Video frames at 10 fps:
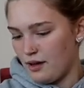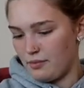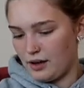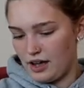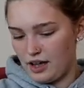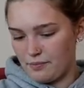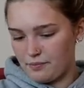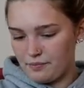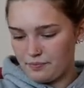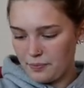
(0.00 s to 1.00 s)
but
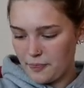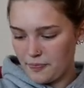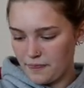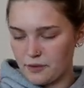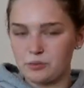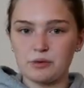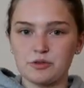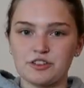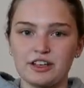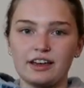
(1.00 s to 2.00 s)
we
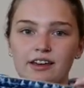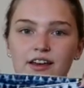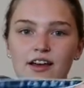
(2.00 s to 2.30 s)
will see.